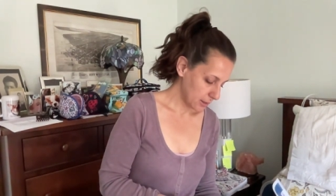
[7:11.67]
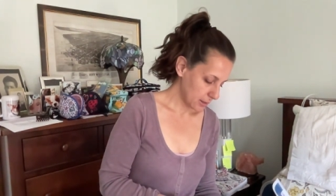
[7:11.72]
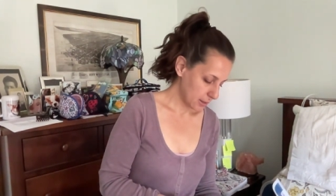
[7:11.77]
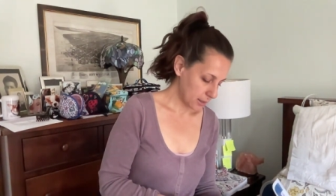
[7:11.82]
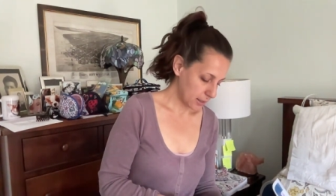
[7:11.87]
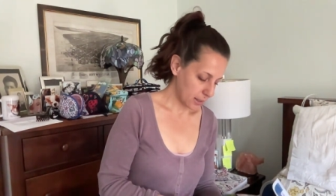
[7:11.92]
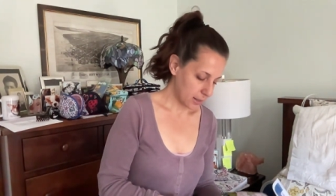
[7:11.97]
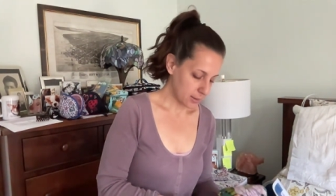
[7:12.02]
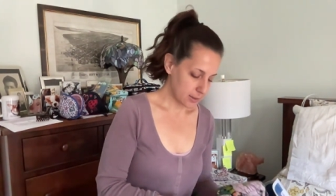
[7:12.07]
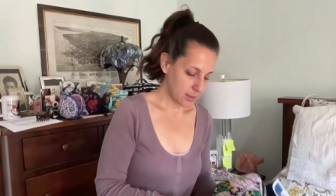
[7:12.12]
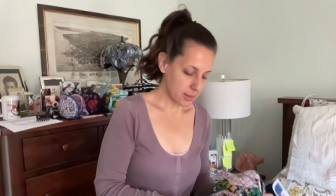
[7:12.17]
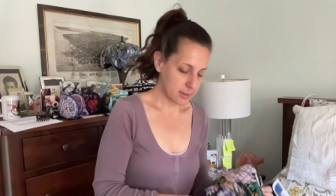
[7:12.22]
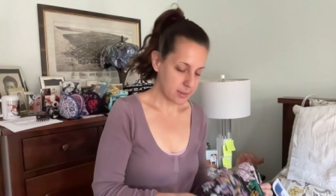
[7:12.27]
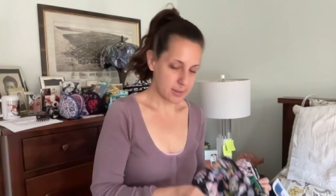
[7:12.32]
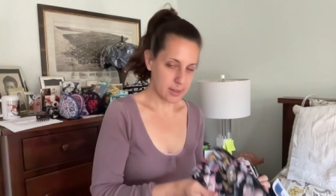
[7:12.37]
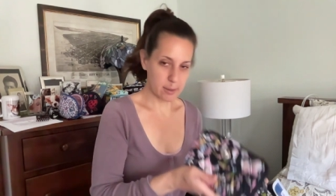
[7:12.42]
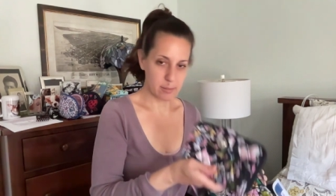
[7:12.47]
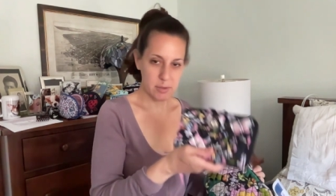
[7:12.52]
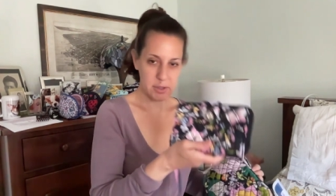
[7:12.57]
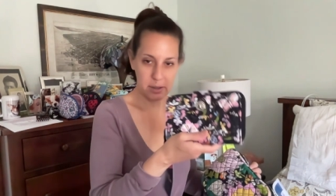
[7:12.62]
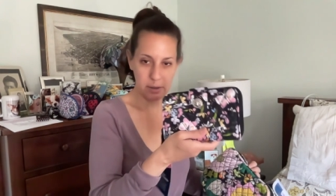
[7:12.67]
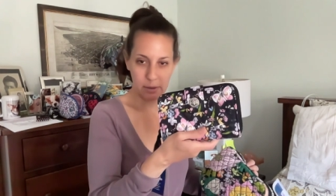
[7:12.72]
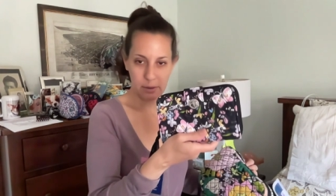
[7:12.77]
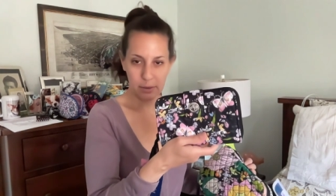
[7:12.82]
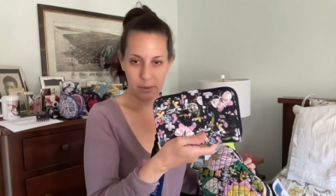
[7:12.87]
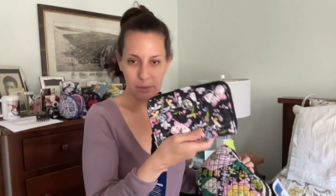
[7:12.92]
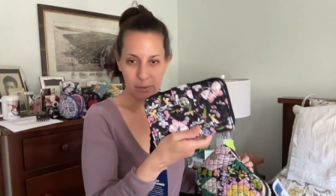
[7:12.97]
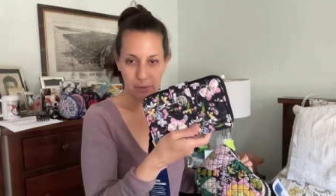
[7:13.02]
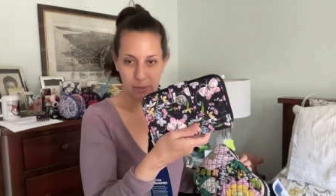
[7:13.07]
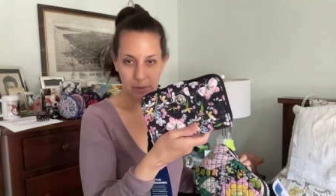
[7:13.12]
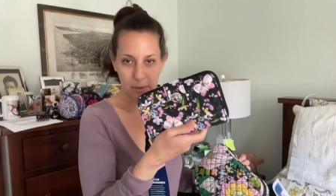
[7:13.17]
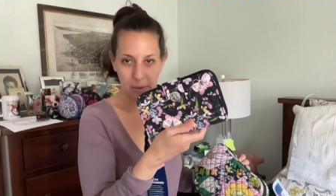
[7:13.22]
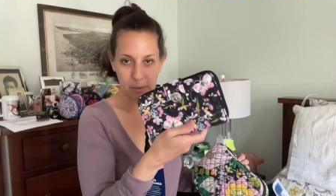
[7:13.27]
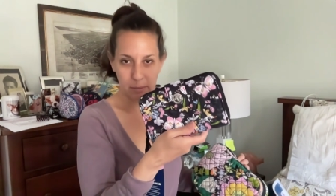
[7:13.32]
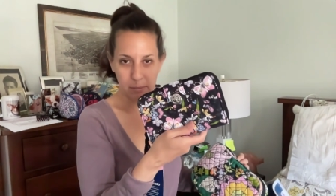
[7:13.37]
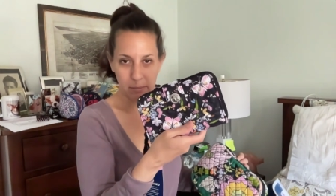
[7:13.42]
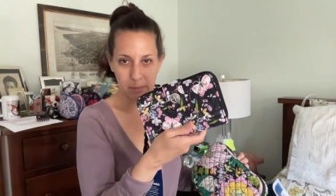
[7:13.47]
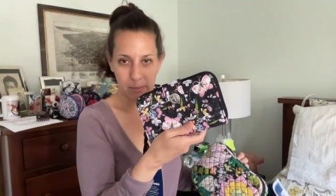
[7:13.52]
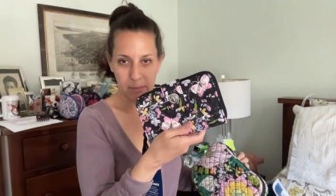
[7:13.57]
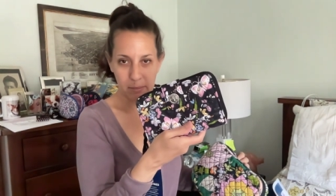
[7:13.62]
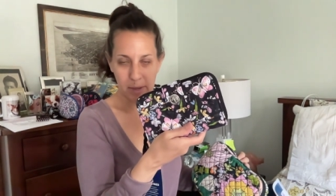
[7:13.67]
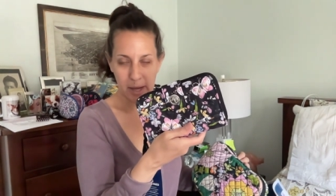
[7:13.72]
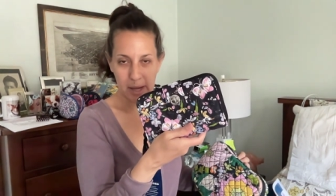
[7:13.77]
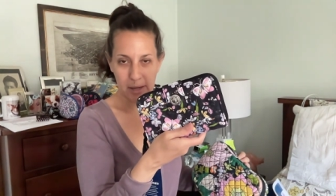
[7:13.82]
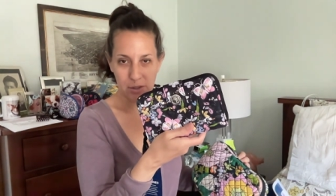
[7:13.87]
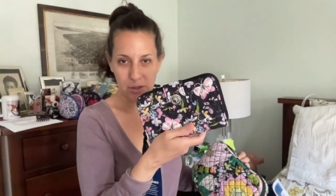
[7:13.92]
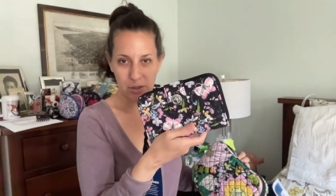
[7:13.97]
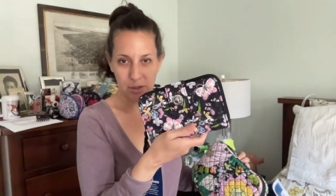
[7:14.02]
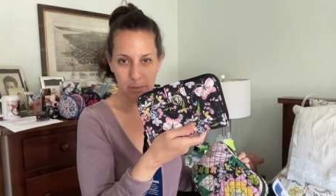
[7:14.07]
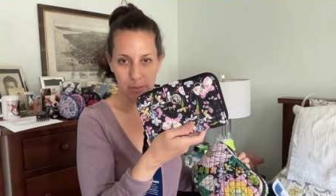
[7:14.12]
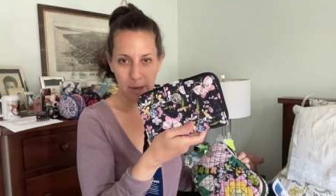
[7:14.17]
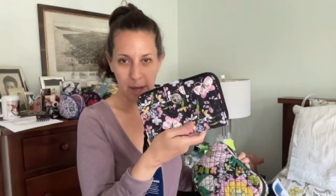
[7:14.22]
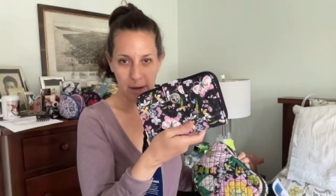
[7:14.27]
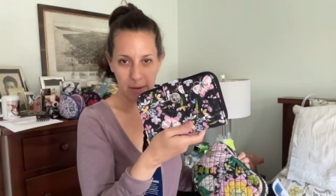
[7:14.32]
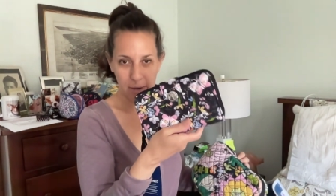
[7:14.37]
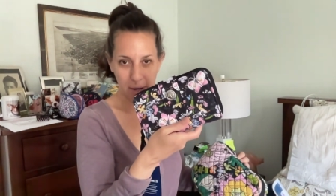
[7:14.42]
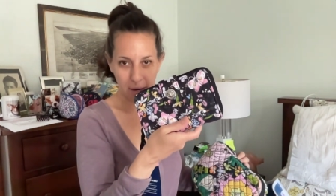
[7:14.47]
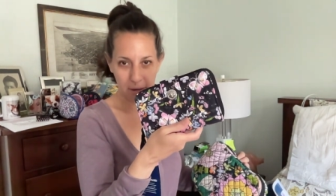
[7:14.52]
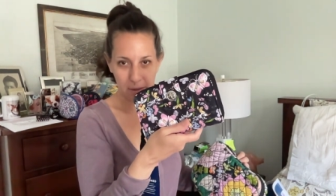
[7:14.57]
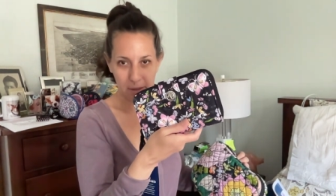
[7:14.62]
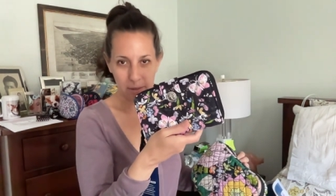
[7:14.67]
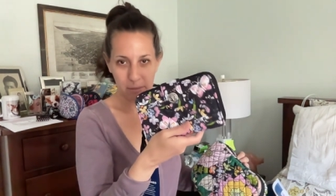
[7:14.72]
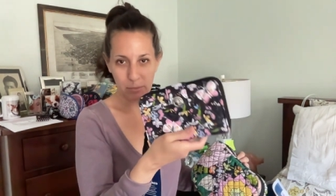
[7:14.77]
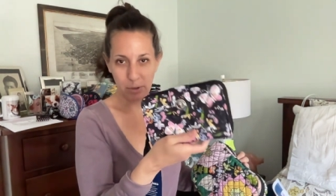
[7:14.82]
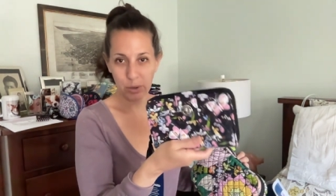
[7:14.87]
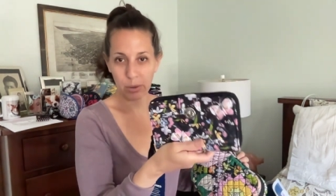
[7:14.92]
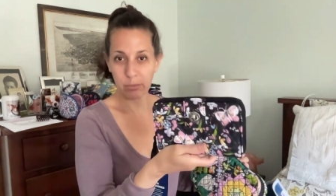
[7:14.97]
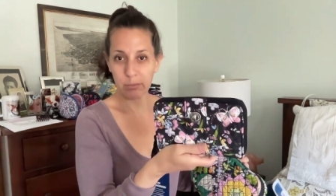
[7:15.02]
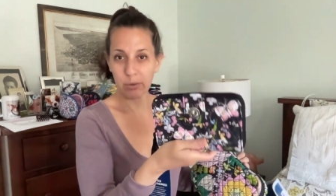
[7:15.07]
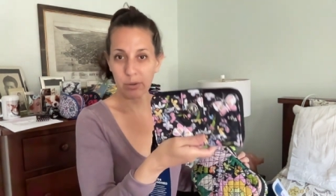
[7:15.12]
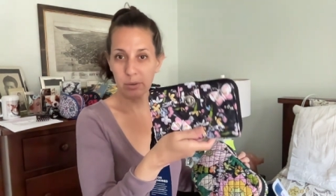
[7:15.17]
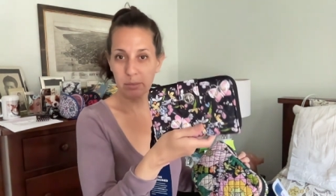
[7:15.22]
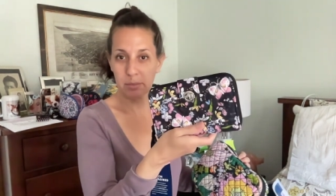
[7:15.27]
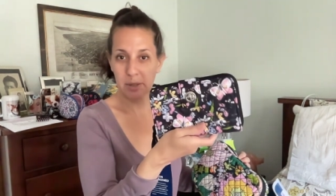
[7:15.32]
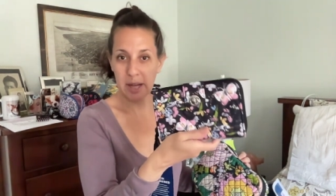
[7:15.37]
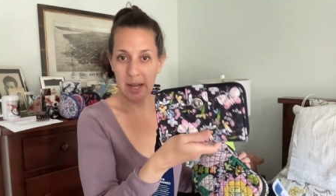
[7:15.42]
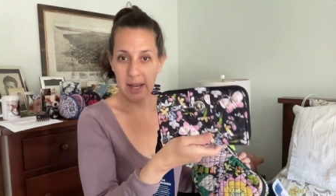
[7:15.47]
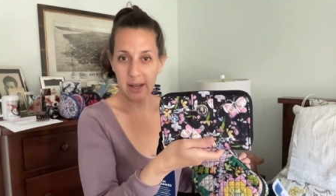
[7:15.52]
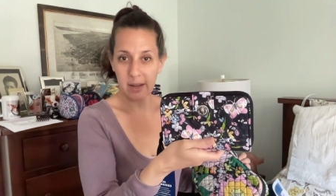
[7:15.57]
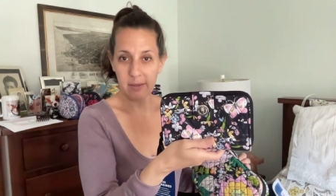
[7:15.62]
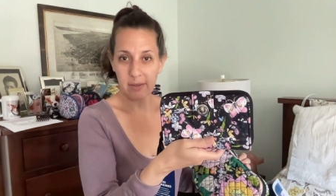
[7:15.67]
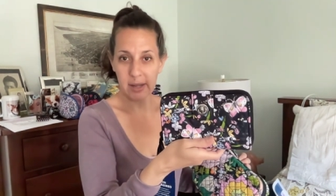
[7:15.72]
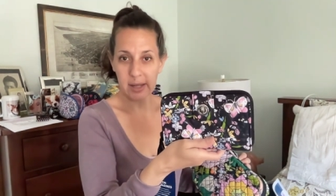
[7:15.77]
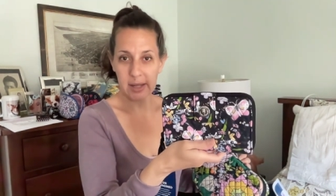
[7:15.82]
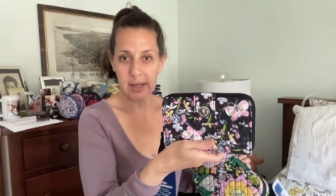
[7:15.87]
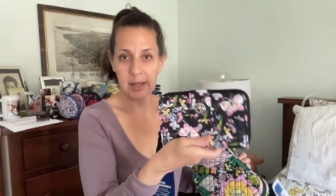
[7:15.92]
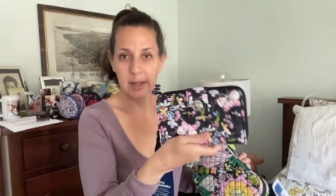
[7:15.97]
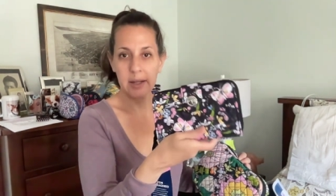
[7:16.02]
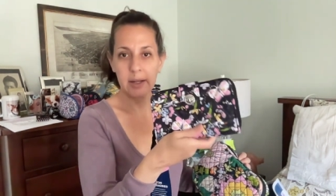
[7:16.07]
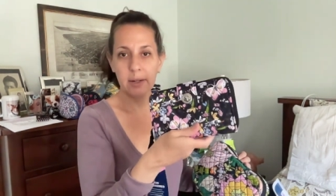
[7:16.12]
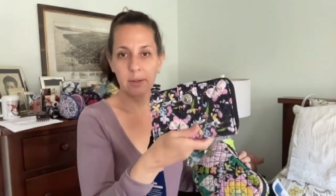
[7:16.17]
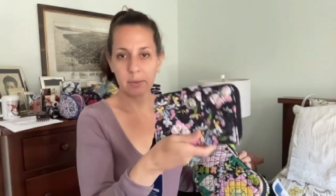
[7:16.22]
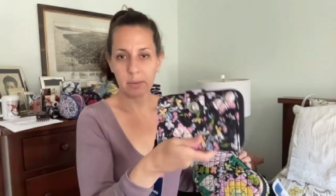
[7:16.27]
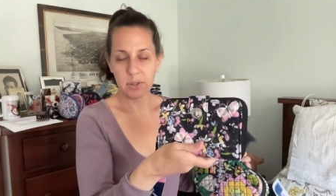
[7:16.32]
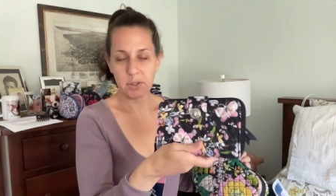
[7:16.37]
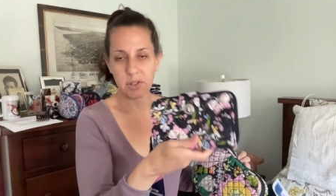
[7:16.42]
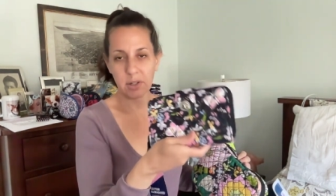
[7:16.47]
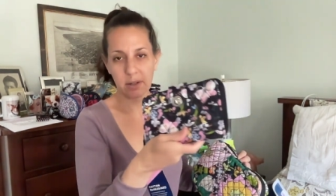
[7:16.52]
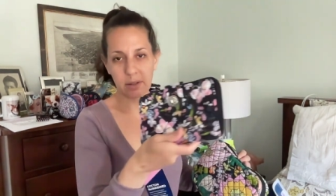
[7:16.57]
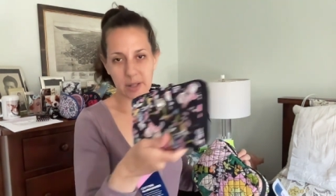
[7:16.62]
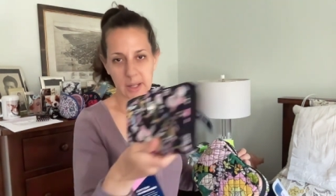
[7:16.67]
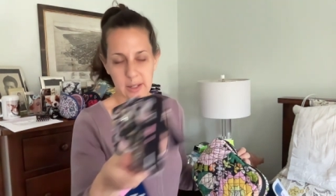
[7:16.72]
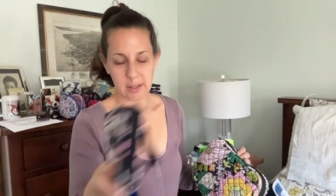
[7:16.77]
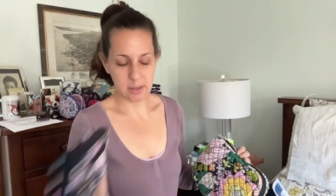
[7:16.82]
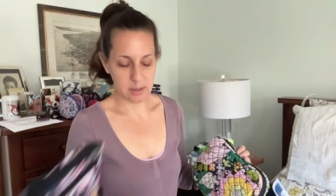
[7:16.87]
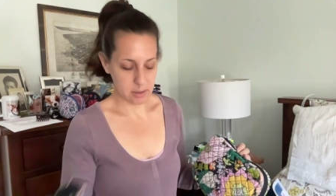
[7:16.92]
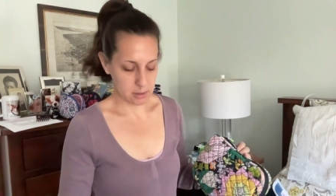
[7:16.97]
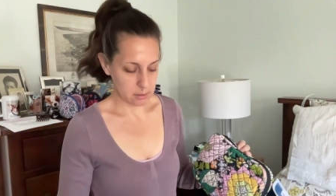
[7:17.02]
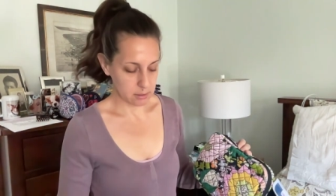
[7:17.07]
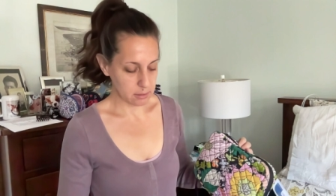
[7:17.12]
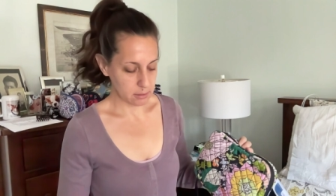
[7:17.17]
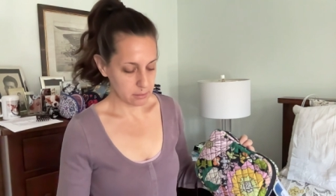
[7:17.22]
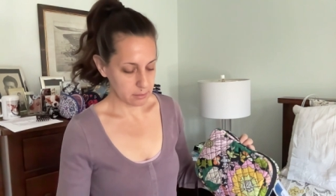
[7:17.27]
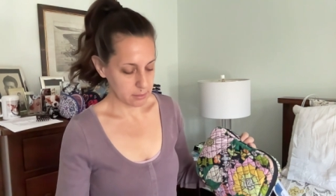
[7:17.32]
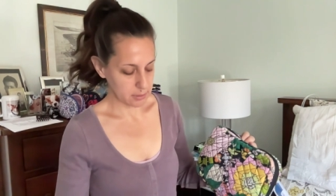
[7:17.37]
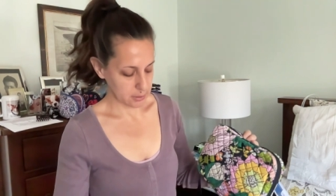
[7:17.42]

yeah, it does seem to match the background in Bloom Boom Navy, which I'll get to.